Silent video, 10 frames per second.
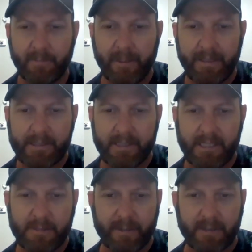about
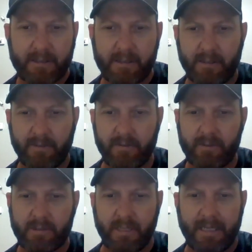assessment. So
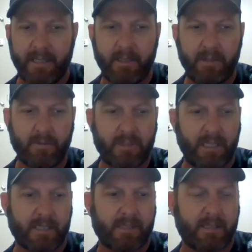how do you
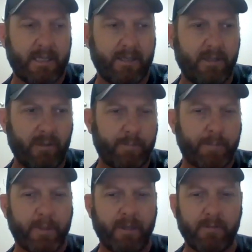test? How do you
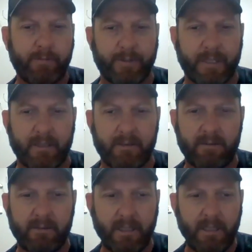
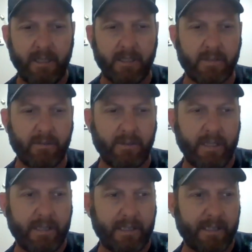profile your
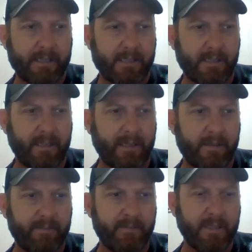athletes?
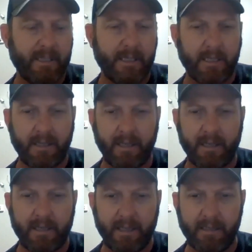
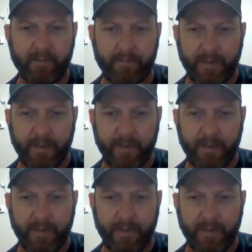And the